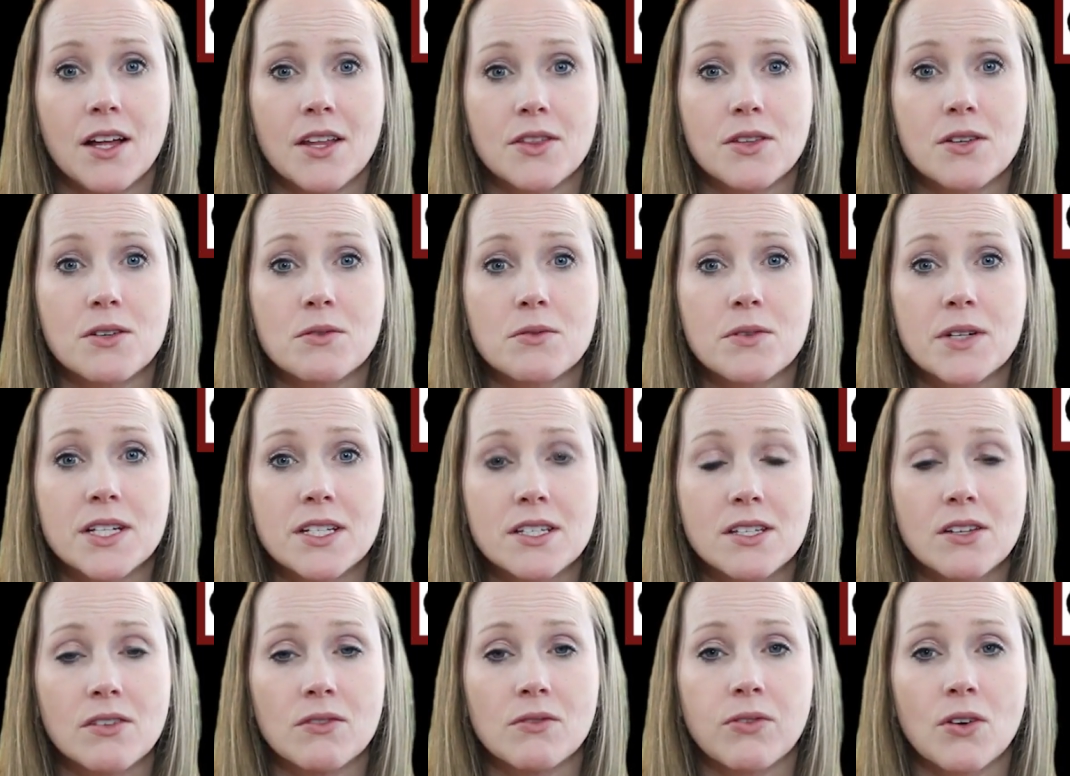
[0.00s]
The
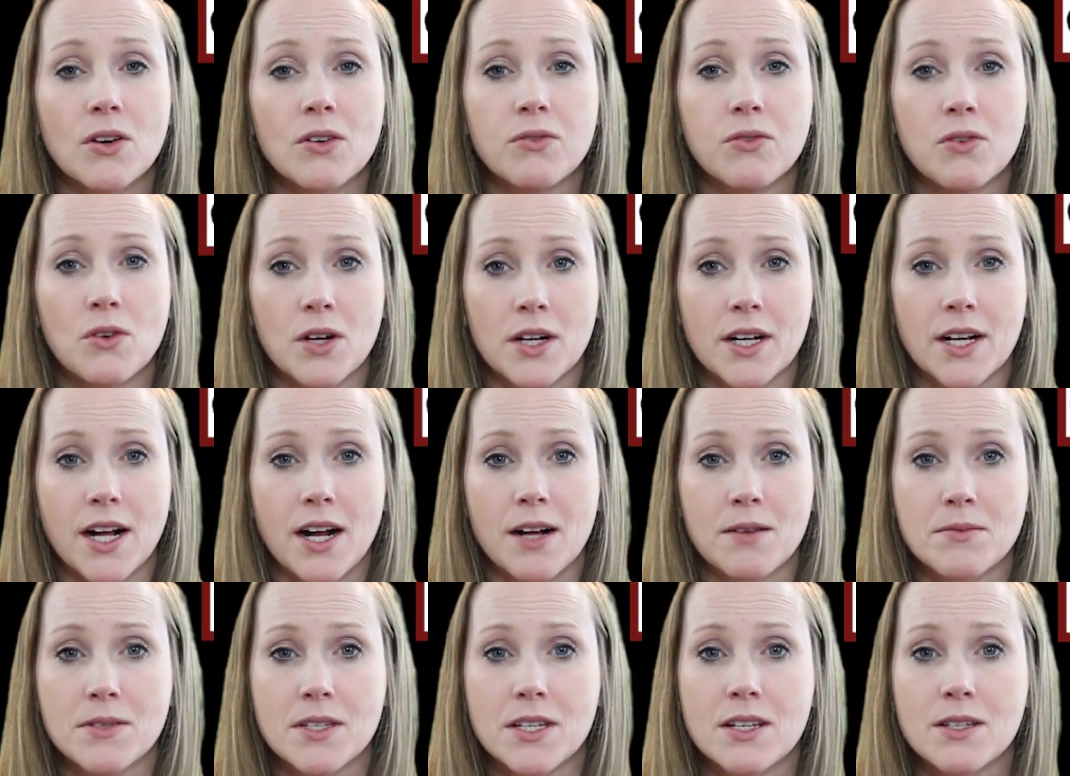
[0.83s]
reason for 4
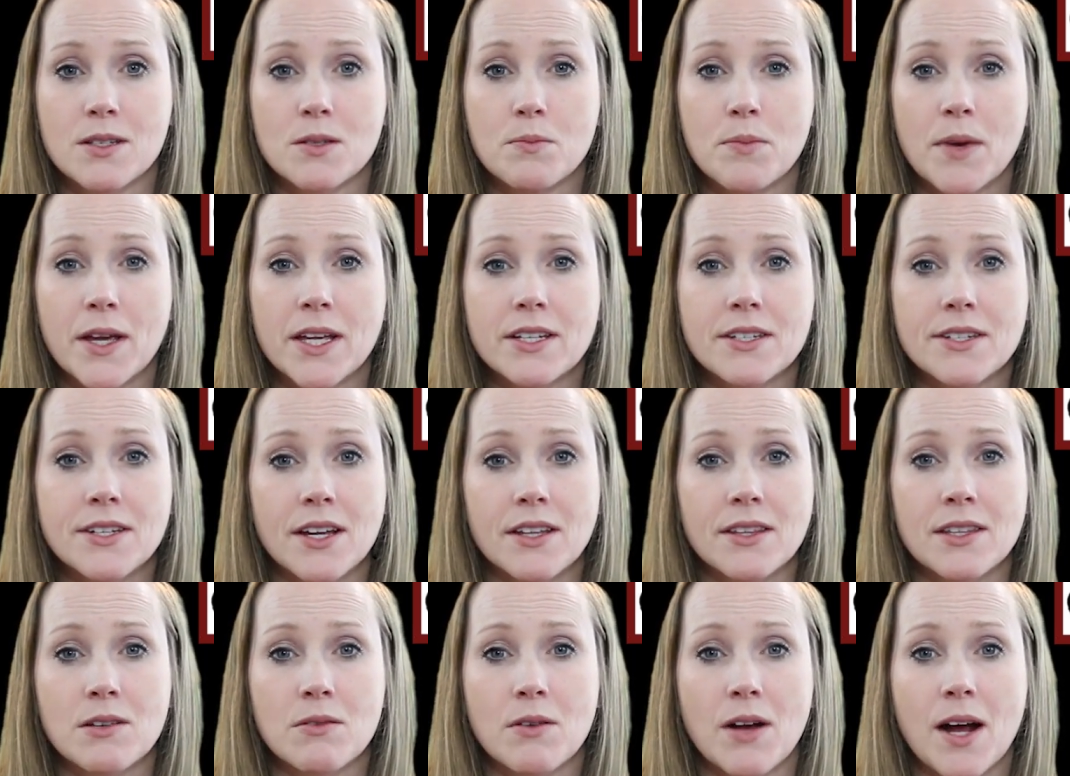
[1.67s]
cups is based
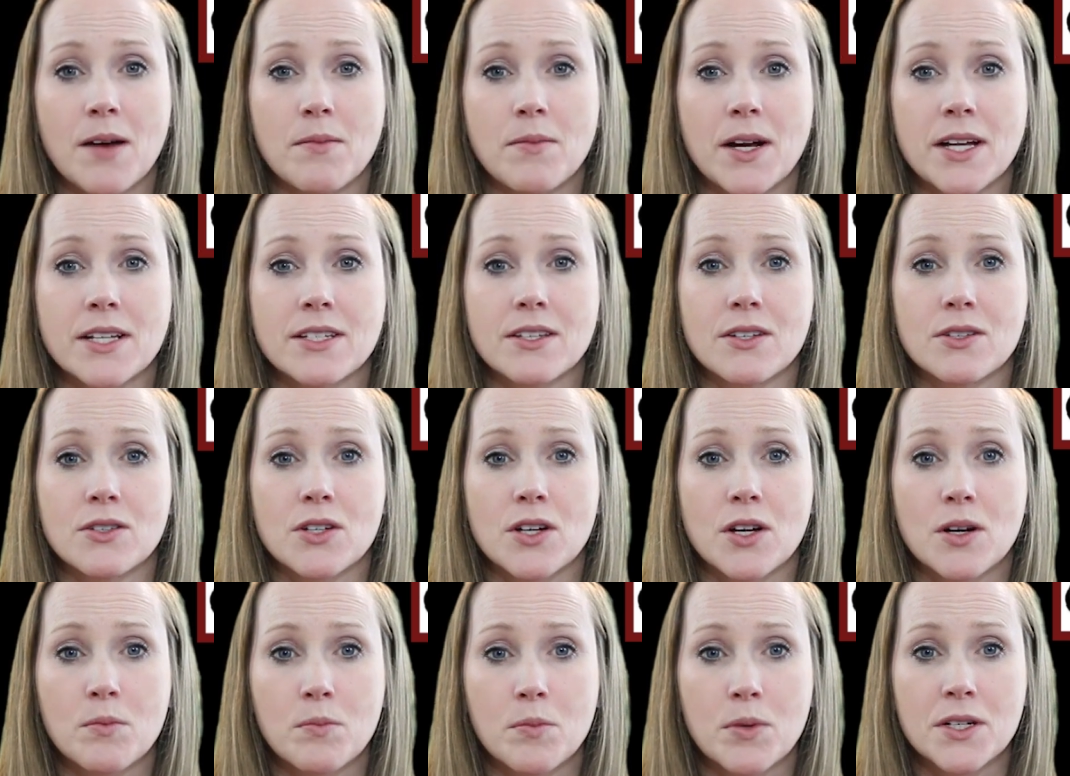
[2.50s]
on the rabbi's
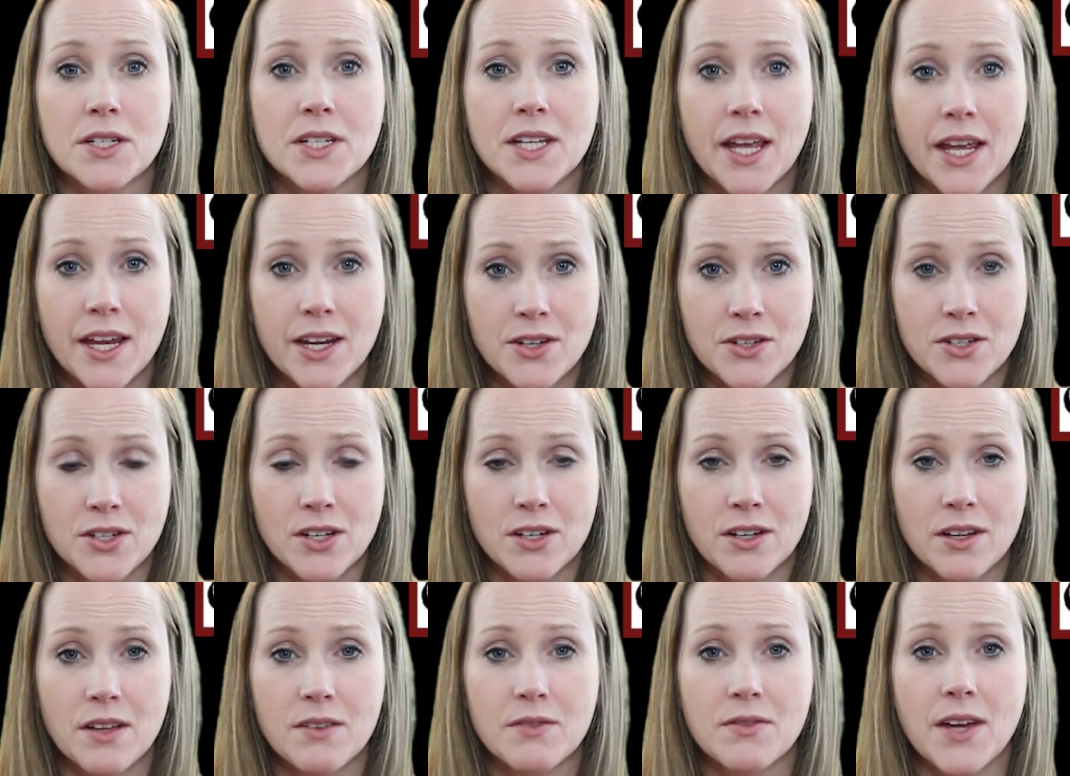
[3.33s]

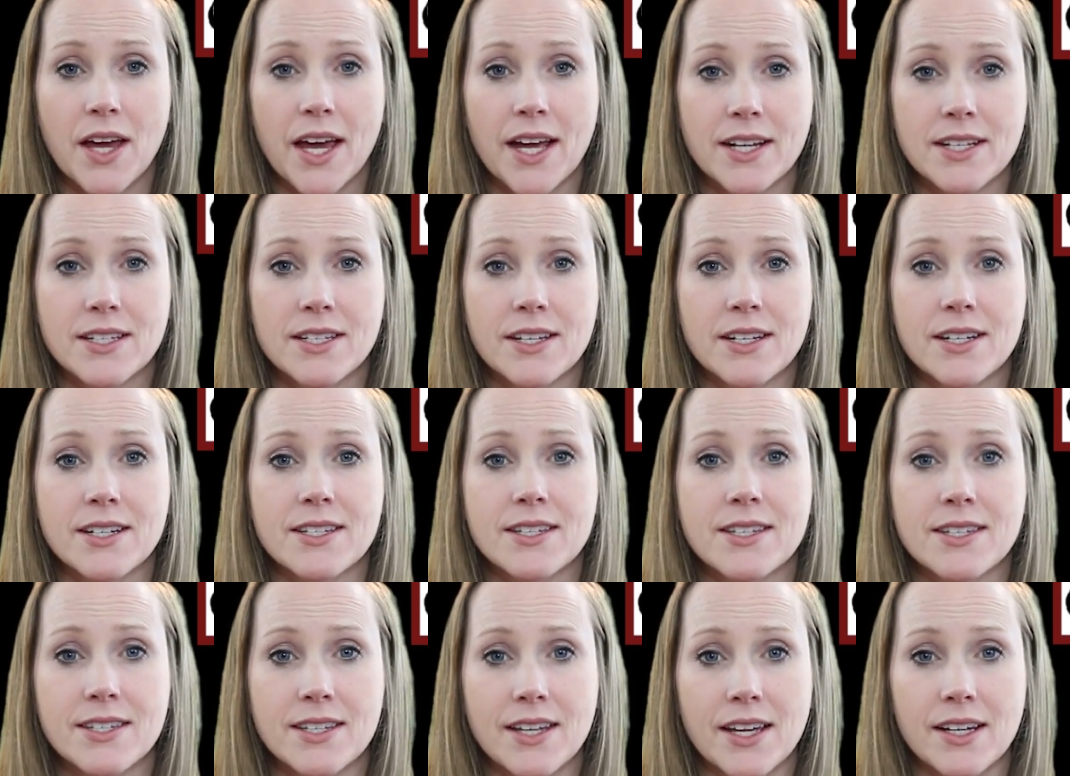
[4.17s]
interpretation of Exodus
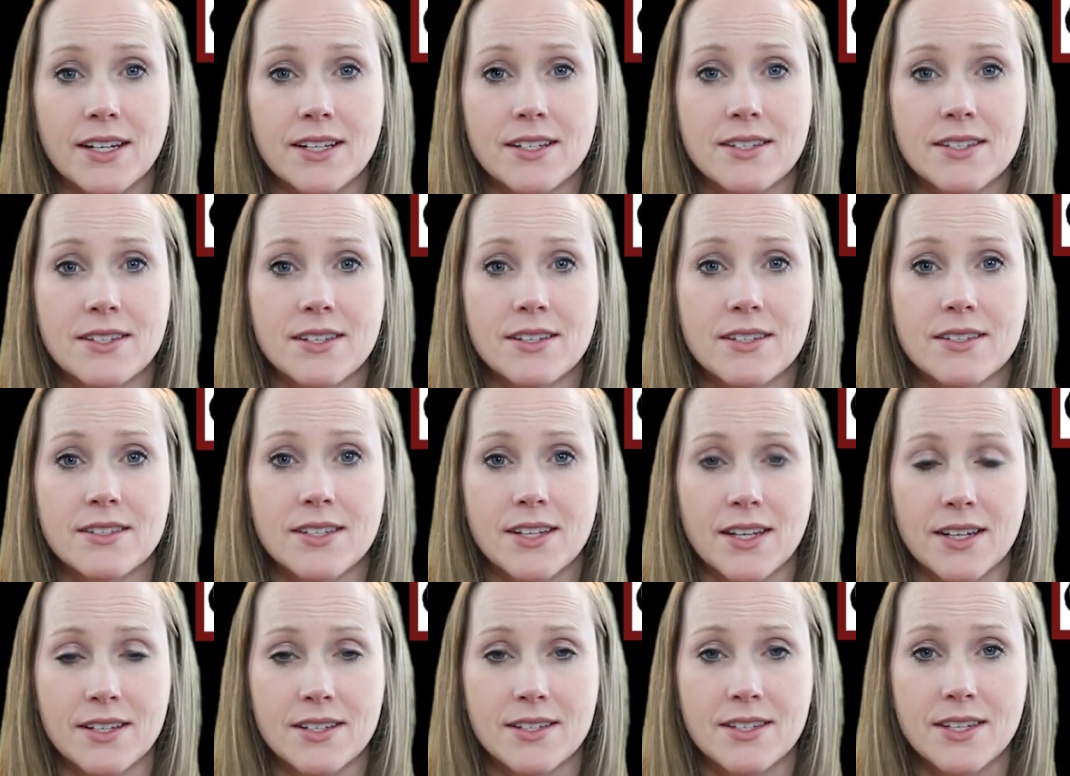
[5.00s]

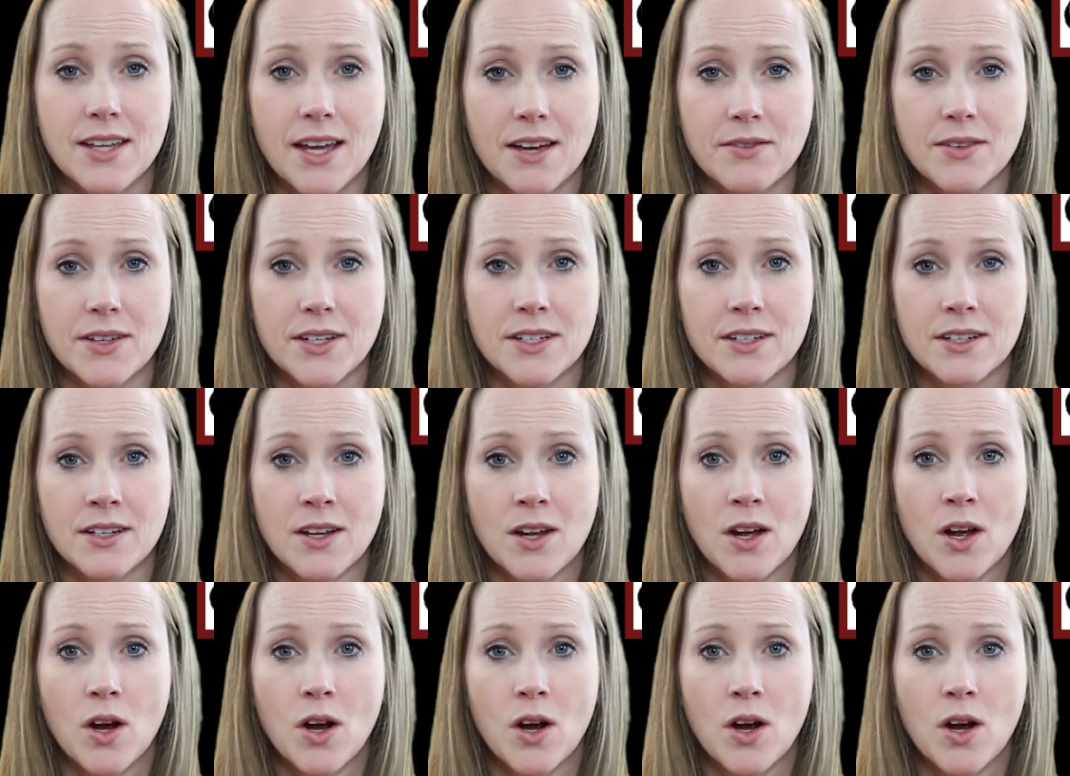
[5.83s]
6:7,